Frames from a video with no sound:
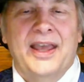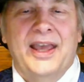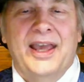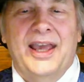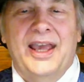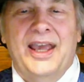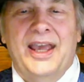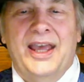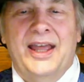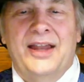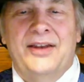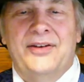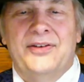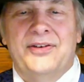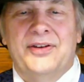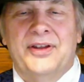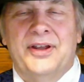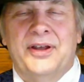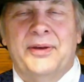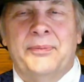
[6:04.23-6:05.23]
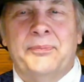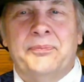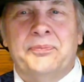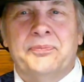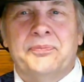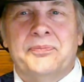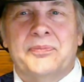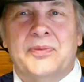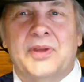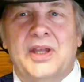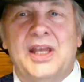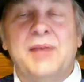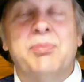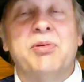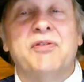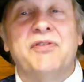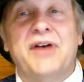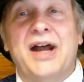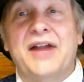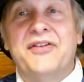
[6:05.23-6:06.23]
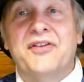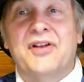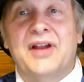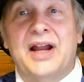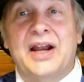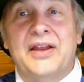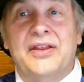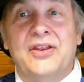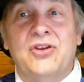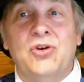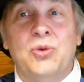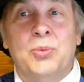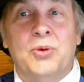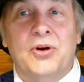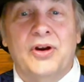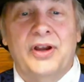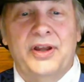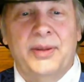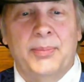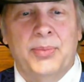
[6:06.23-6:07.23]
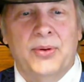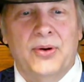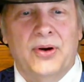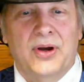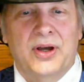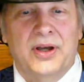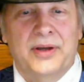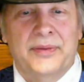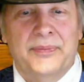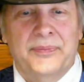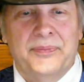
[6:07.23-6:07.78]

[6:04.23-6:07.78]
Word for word: and uh, he provides a lot of the humor in the book.